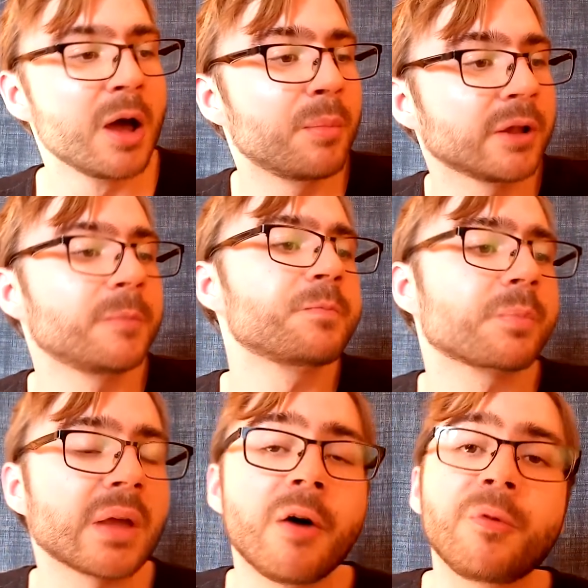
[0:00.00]
But
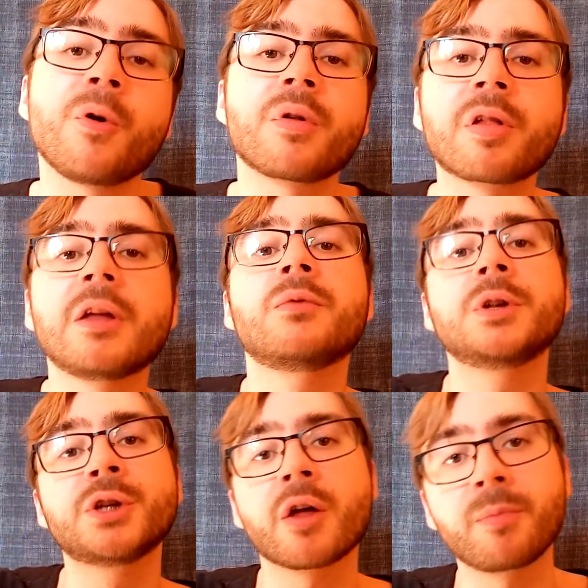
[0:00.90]
of course, it will
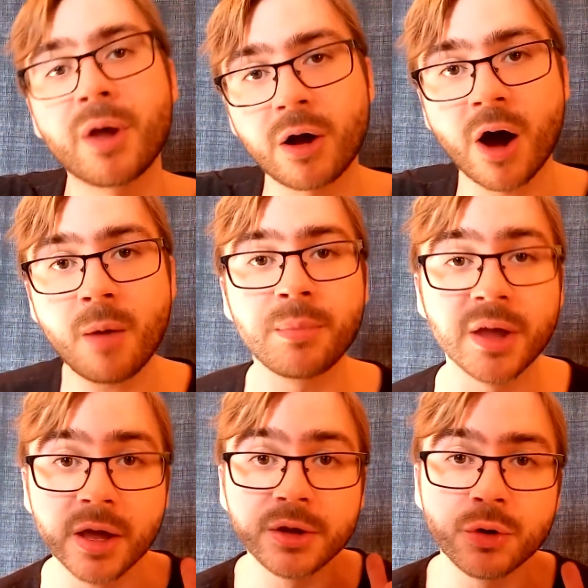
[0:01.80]
just be a
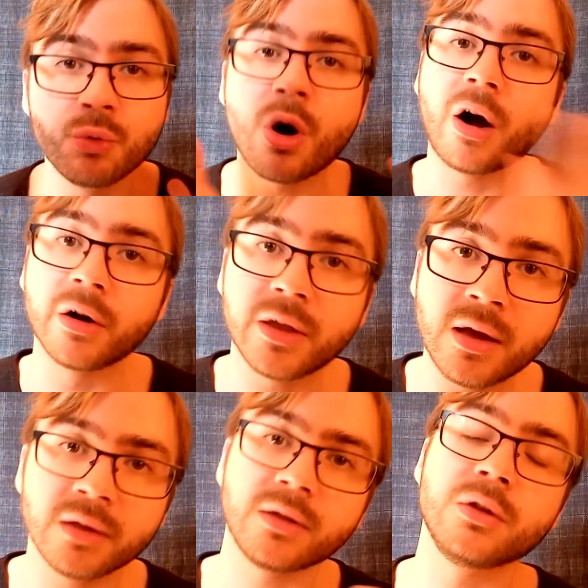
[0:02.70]
copy. You are dead.